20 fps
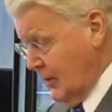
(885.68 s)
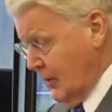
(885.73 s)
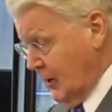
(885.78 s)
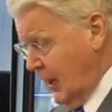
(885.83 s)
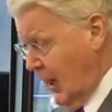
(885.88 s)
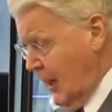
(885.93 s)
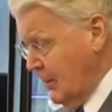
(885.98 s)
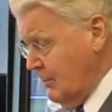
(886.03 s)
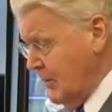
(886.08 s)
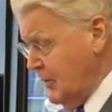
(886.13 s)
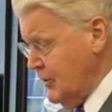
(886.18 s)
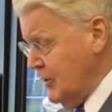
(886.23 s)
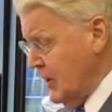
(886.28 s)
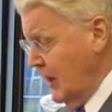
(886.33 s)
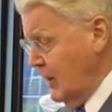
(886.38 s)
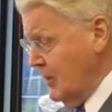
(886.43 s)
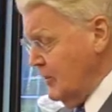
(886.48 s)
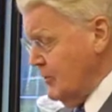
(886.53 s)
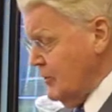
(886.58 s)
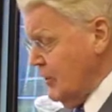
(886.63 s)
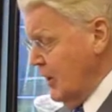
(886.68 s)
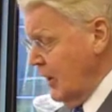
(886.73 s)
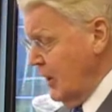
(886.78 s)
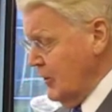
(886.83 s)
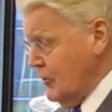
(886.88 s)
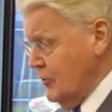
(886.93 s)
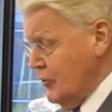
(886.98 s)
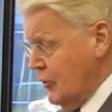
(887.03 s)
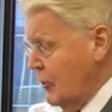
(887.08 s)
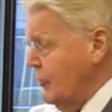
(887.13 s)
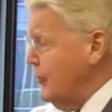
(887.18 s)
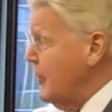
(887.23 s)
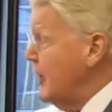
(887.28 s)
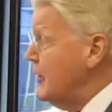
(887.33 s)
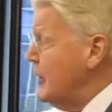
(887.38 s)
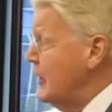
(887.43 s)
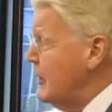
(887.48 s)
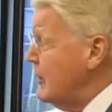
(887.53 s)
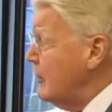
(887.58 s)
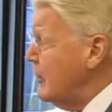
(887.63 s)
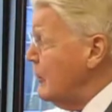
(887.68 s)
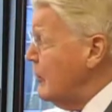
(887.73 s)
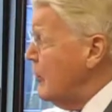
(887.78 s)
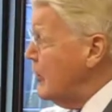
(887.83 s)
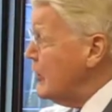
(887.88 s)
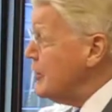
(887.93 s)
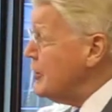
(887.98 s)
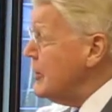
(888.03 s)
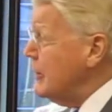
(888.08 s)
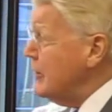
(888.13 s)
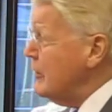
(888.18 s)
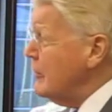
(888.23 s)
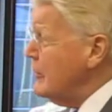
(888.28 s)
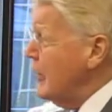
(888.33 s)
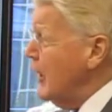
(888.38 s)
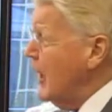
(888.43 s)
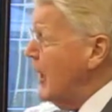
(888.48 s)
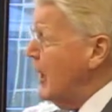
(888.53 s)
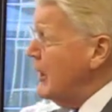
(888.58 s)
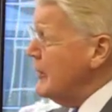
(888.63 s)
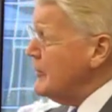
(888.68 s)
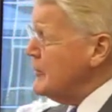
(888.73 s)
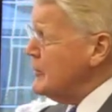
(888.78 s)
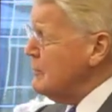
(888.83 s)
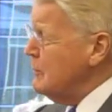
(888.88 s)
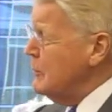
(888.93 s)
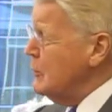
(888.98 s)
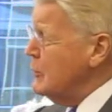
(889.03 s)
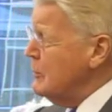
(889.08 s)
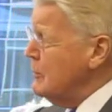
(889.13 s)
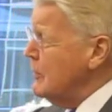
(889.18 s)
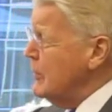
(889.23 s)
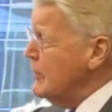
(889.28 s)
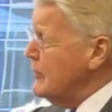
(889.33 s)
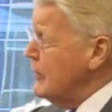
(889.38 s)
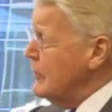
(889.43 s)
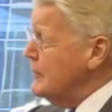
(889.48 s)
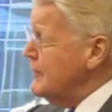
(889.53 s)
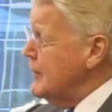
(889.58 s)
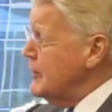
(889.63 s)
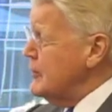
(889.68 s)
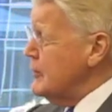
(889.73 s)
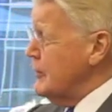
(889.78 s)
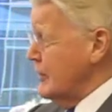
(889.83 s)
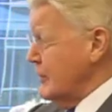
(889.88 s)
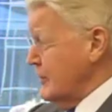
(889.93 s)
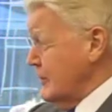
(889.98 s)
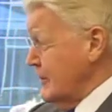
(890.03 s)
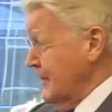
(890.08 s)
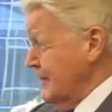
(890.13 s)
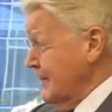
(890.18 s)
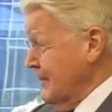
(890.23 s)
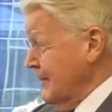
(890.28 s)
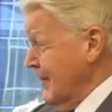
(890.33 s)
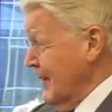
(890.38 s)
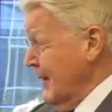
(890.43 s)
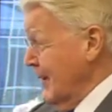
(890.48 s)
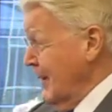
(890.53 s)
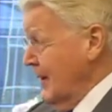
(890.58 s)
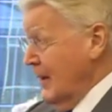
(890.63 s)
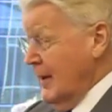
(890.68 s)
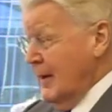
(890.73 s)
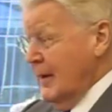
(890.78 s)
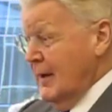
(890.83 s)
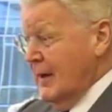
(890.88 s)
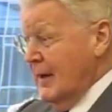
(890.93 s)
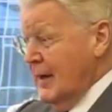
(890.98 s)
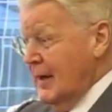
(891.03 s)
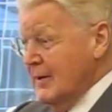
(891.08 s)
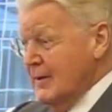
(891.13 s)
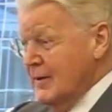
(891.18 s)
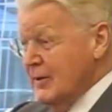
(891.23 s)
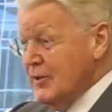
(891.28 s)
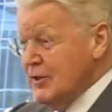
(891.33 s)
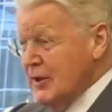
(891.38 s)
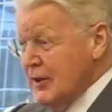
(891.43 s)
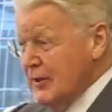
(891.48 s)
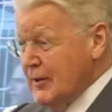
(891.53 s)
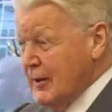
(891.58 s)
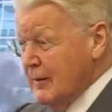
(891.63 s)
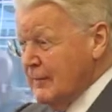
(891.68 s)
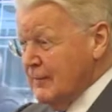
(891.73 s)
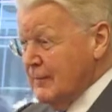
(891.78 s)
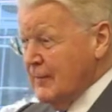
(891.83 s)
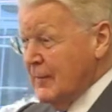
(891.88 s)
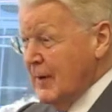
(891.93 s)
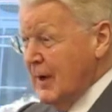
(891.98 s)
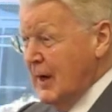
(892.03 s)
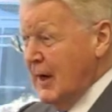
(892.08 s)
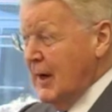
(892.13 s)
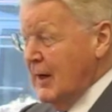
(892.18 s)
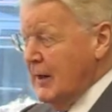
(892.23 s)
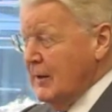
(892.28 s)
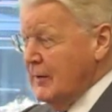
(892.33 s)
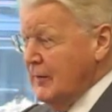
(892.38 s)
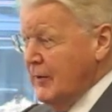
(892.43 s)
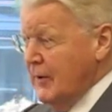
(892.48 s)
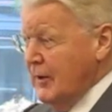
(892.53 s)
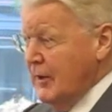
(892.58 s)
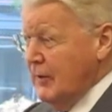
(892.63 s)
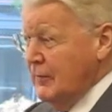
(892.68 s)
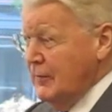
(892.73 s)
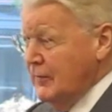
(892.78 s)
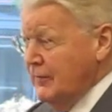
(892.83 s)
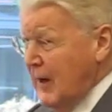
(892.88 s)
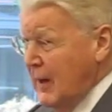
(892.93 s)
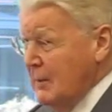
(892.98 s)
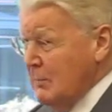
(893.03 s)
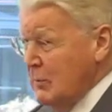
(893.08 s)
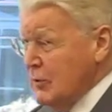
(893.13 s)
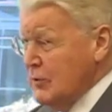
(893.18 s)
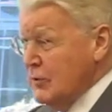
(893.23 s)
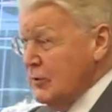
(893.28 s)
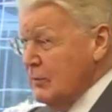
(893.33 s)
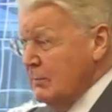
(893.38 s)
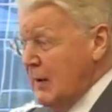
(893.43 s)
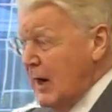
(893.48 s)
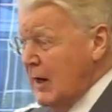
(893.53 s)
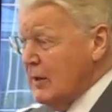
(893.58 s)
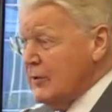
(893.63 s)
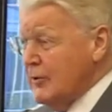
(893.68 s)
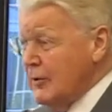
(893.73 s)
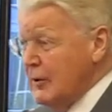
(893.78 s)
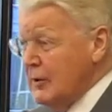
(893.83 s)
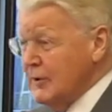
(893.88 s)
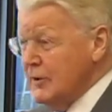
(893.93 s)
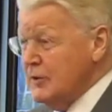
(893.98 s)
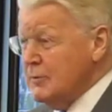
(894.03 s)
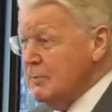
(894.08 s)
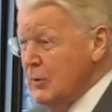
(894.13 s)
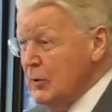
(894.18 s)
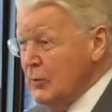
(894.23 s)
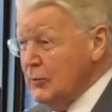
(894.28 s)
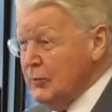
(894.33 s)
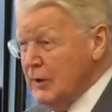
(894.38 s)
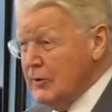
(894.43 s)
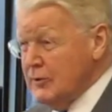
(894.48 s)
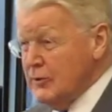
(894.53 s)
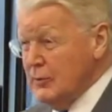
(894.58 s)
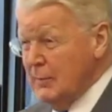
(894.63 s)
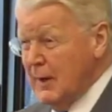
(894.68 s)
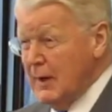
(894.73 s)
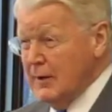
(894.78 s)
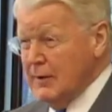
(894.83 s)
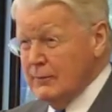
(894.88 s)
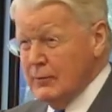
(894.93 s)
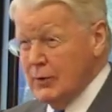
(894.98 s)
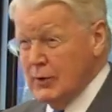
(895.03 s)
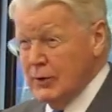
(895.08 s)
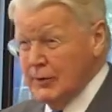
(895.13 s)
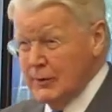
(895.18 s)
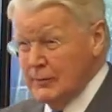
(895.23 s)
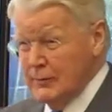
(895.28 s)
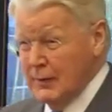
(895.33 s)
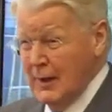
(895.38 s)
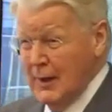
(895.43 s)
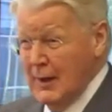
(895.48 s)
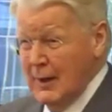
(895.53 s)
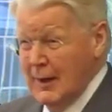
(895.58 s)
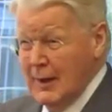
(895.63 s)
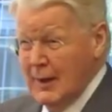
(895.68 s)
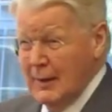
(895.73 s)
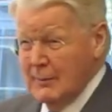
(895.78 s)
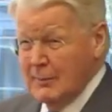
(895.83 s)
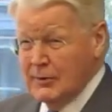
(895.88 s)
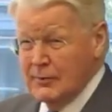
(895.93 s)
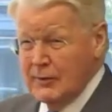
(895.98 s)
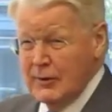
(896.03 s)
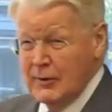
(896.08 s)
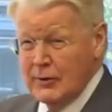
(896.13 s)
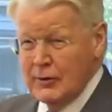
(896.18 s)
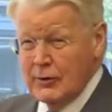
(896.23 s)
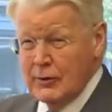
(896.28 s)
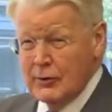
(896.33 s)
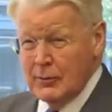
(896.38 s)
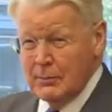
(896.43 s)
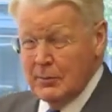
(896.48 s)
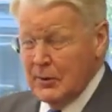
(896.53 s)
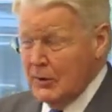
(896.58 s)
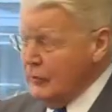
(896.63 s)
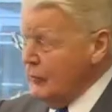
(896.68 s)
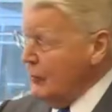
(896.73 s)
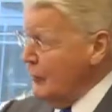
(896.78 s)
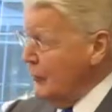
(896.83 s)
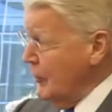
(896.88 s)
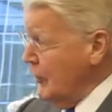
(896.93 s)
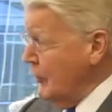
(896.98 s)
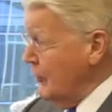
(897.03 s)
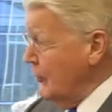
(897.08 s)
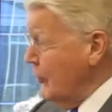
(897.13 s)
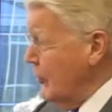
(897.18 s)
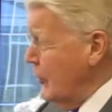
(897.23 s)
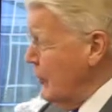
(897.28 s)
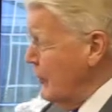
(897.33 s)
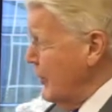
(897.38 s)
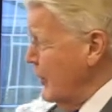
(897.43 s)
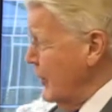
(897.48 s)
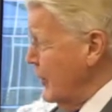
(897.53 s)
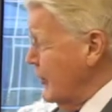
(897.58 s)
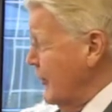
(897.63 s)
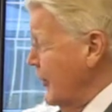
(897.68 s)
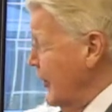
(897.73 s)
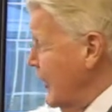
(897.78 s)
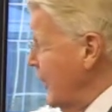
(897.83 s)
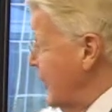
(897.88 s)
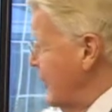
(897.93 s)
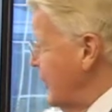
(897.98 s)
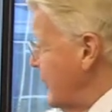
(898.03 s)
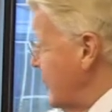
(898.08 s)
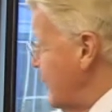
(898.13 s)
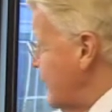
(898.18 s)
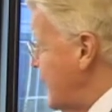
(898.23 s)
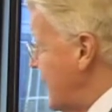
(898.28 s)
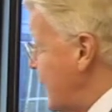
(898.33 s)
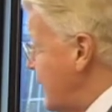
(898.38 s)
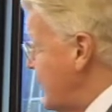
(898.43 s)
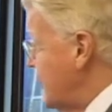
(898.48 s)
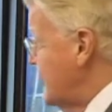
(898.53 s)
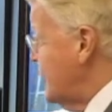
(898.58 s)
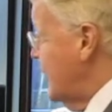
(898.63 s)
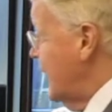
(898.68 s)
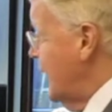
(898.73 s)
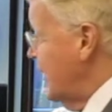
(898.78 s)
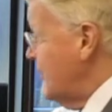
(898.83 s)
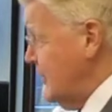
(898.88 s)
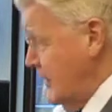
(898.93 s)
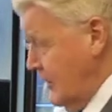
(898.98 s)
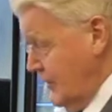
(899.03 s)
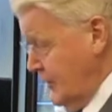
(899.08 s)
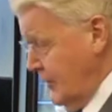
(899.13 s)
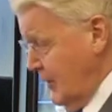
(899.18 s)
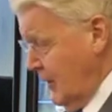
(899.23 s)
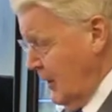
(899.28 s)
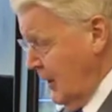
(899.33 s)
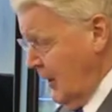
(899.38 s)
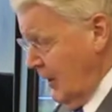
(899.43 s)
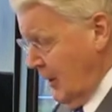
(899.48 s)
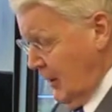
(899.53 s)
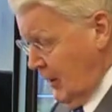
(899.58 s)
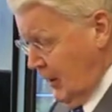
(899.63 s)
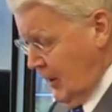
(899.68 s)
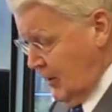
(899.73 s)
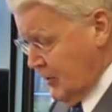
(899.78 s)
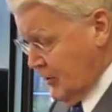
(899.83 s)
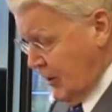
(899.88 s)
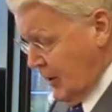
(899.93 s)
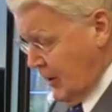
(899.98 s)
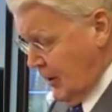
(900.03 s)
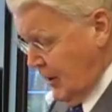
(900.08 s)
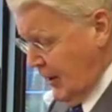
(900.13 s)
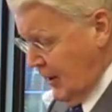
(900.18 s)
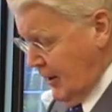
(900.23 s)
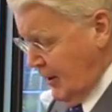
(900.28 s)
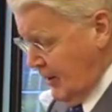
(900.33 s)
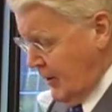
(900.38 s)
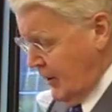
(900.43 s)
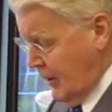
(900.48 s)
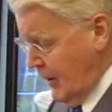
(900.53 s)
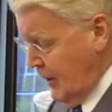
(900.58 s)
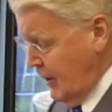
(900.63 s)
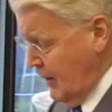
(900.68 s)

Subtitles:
climate change is already causing large movement of fish stock in this area. And the famous mackerel dispute, as you might have heard of, between the European Union, Norway, Greenland, the Faroes, and Iceland is a clear